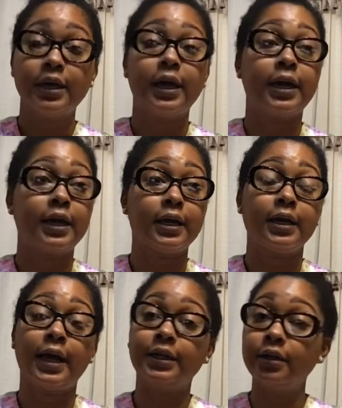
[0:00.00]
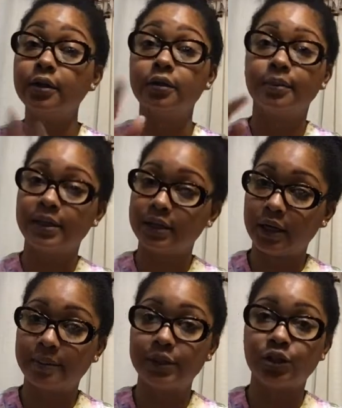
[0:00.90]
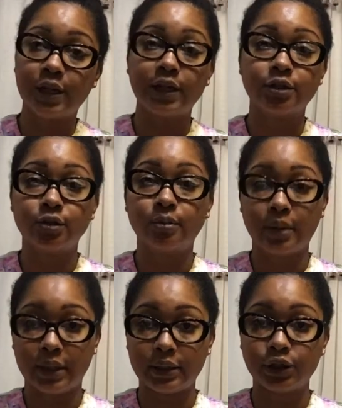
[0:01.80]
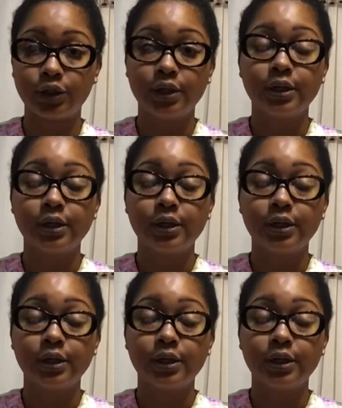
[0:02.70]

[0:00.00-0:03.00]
and I did a little bit of damage, not too much.